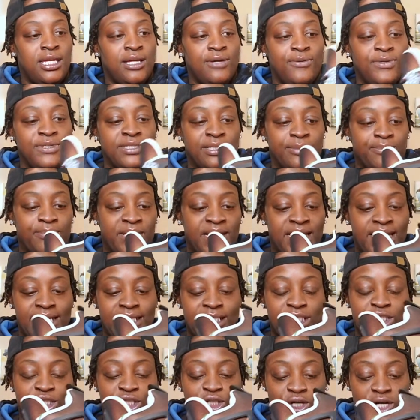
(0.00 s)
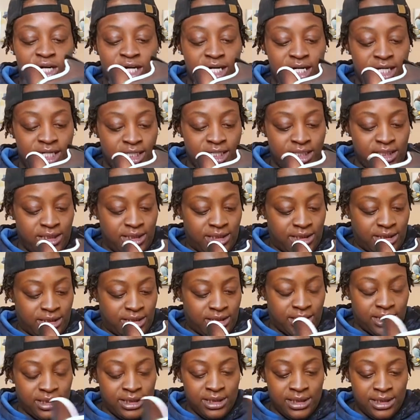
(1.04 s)
with the black
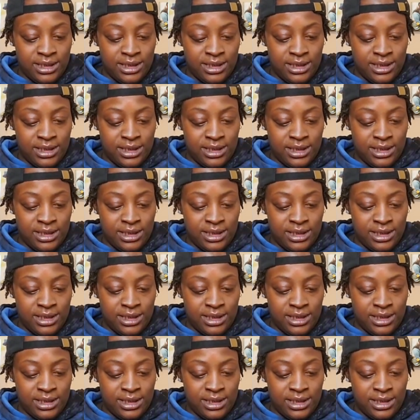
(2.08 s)
strings.